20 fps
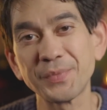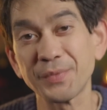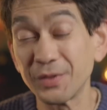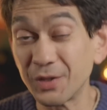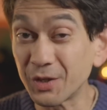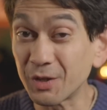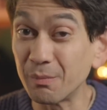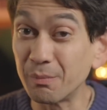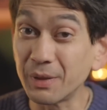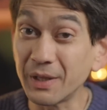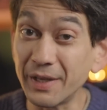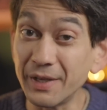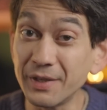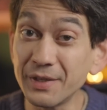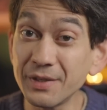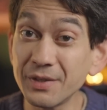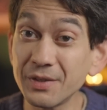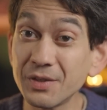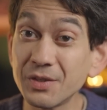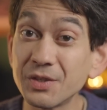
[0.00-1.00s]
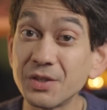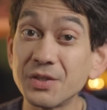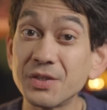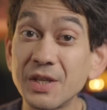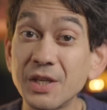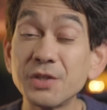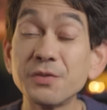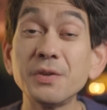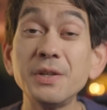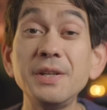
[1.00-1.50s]
The complainer
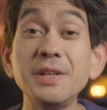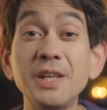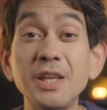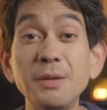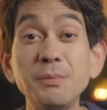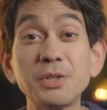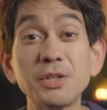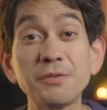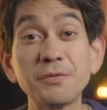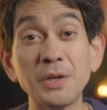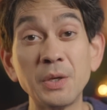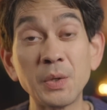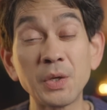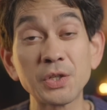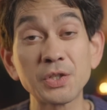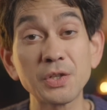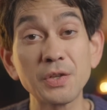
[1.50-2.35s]
successfully keeps the focus